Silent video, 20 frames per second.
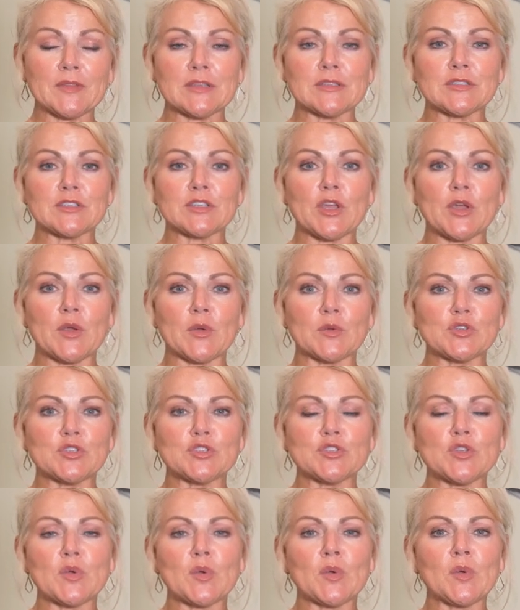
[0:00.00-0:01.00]
this coach.
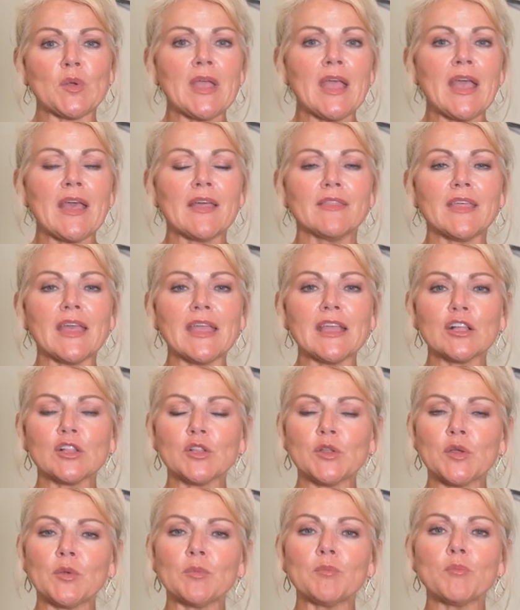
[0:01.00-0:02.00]
So they
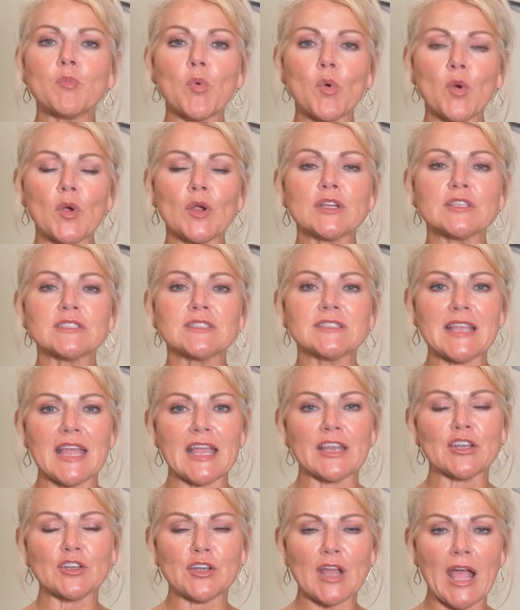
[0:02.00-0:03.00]
include more
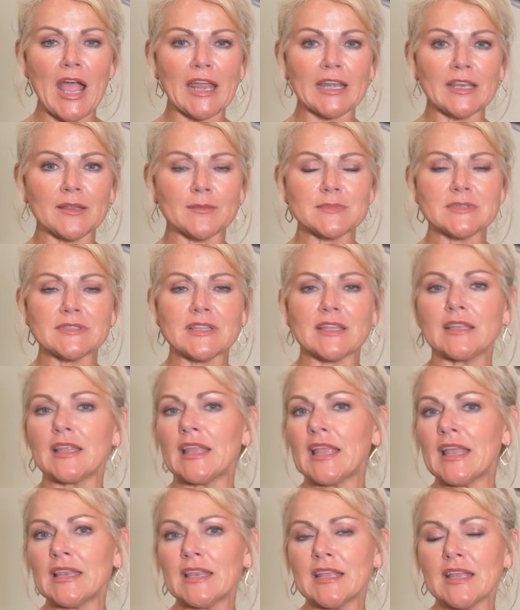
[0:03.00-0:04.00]
standard items than
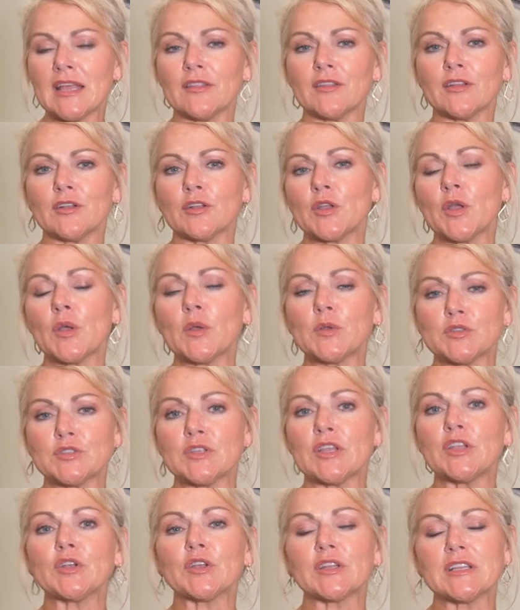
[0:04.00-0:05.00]
any other coach
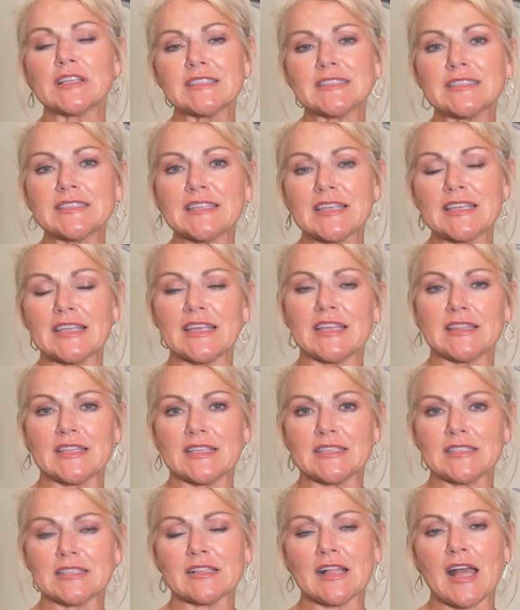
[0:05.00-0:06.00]
that you're going to see in
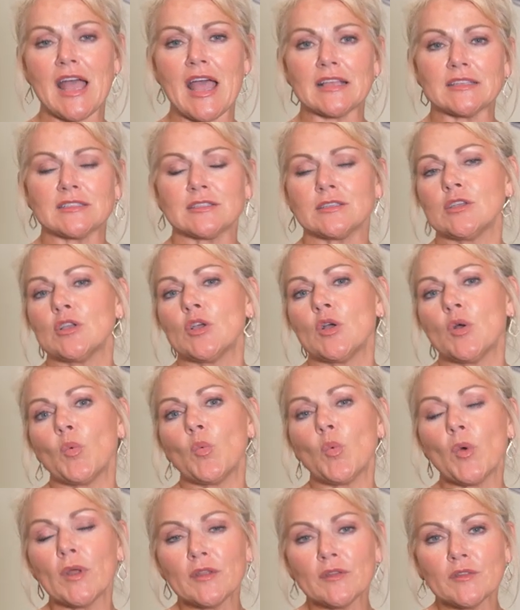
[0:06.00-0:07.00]
this class.
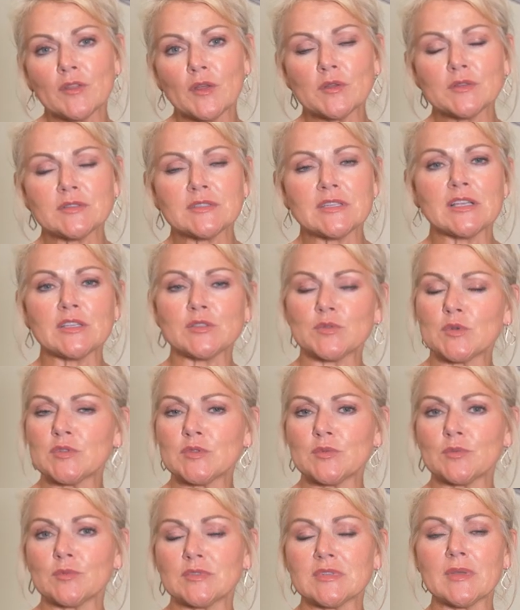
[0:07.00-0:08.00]
One of those things
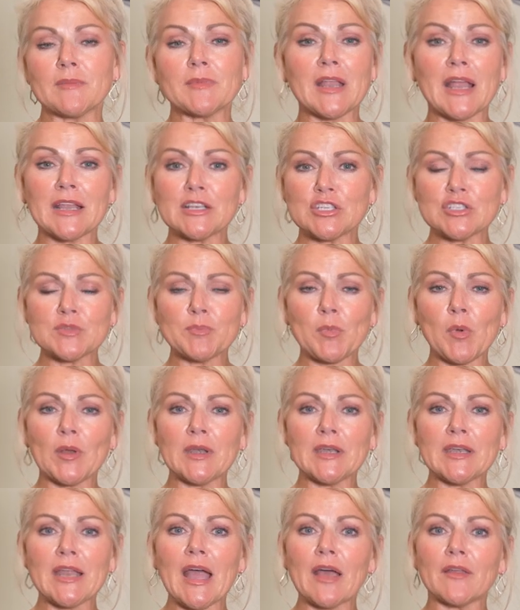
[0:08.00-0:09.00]
was something I just
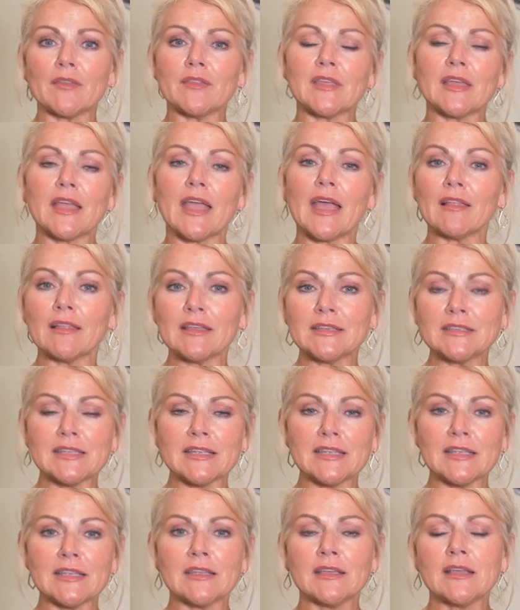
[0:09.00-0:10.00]
pointed out, the
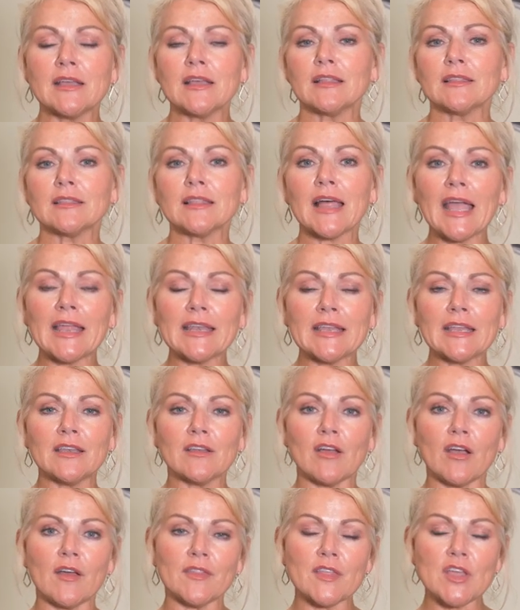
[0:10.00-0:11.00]
LED lighting
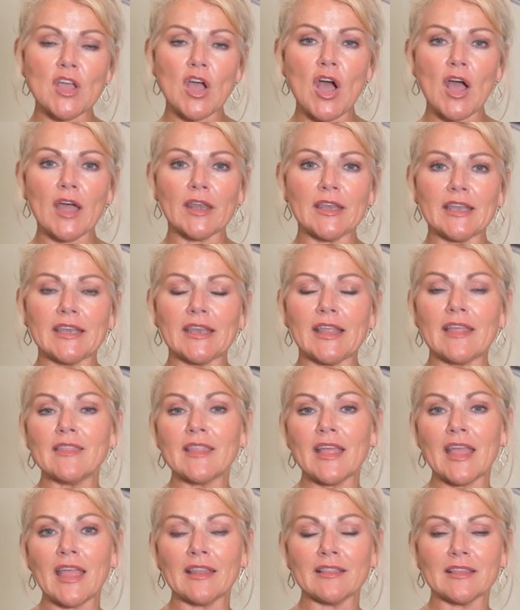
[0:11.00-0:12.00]
on the awning. And
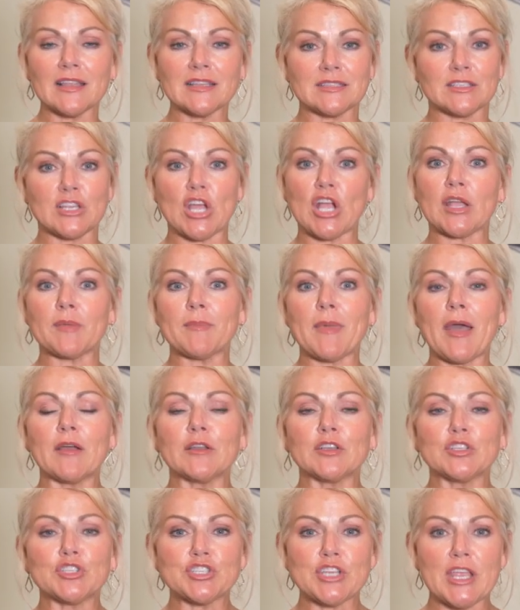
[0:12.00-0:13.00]
then let's talk
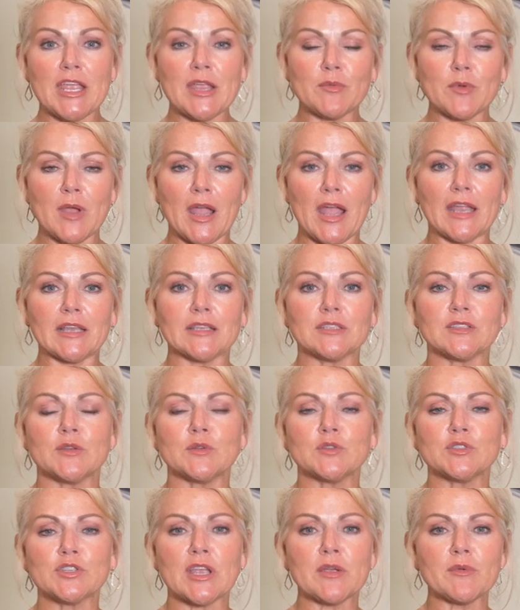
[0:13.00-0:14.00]
about JRide.
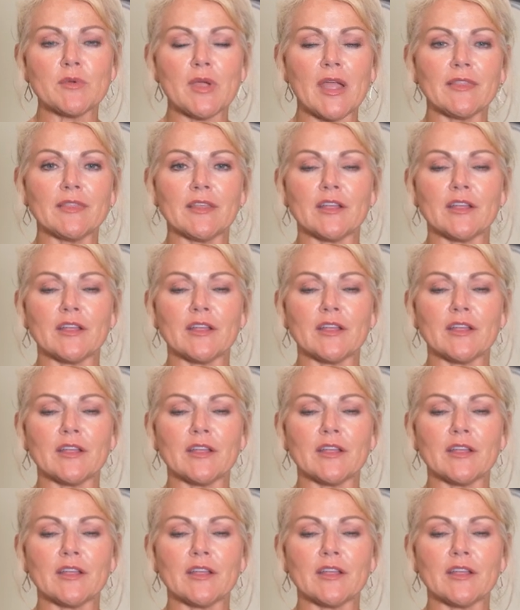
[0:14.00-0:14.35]
So JRide,